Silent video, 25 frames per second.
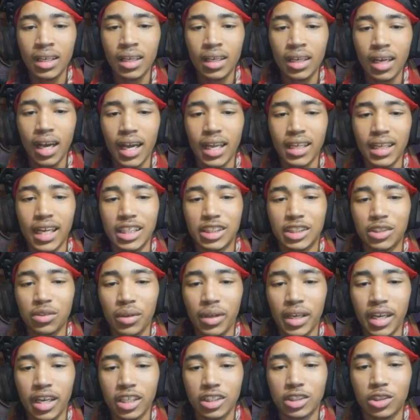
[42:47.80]
I led you
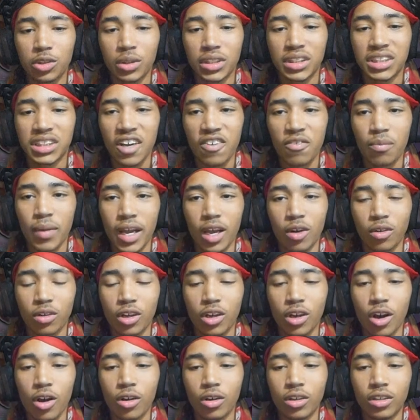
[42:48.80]
here to achieve my own
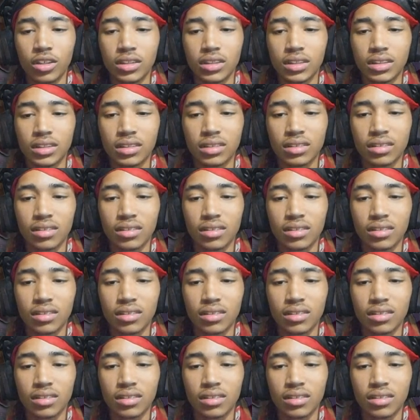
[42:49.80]
goals.